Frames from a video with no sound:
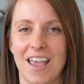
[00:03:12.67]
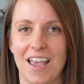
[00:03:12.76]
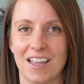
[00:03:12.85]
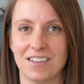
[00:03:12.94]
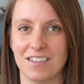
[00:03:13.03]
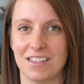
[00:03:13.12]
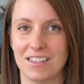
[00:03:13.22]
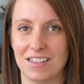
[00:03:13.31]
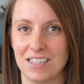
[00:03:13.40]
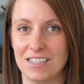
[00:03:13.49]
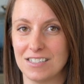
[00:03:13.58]
And
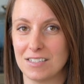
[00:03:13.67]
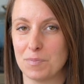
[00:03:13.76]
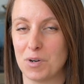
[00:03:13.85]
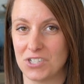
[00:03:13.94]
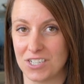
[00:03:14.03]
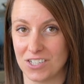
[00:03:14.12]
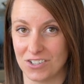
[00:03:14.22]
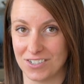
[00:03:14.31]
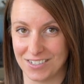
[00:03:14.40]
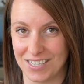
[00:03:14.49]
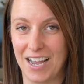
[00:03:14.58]
this
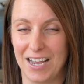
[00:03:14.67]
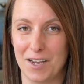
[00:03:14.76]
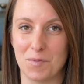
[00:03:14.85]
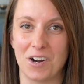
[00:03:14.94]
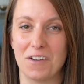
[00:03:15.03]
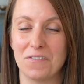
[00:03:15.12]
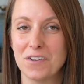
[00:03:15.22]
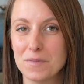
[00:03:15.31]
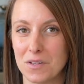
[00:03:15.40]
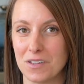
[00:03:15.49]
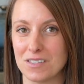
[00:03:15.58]
particular time where I
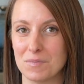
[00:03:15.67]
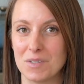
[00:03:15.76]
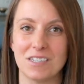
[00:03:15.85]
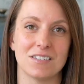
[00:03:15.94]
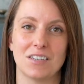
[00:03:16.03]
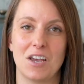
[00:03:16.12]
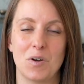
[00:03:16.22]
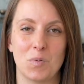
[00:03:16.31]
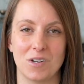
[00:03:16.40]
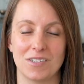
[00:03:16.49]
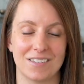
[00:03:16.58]
filmed all these meals
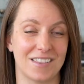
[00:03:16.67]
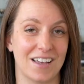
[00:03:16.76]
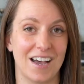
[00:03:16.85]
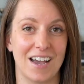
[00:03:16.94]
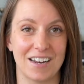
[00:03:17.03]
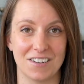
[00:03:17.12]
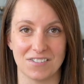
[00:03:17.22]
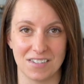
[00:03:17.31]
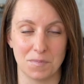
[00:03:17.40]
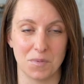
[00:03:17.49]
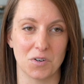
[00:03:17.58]
was at the height of
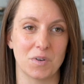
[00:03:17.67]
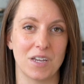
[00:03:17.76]
summer.